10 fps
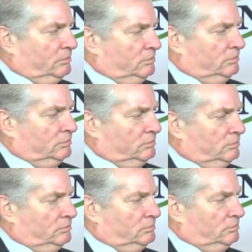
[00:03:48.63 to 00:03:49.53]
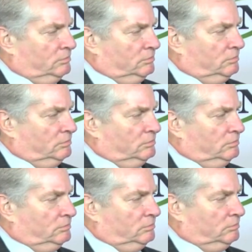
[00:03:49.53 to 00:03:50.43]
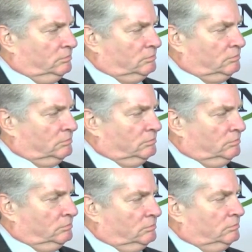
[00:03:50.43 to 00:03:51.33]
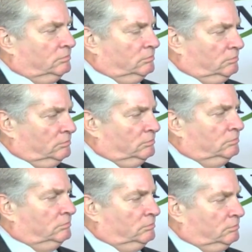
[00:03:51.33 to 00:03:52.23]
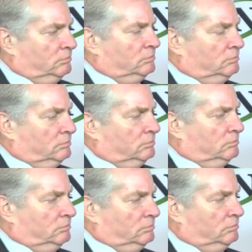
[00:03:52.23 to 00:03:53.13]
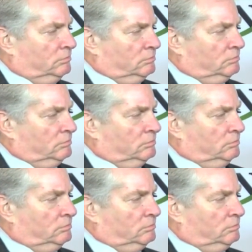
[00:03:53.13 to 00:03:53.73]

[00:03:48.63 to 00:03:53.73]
[no speech]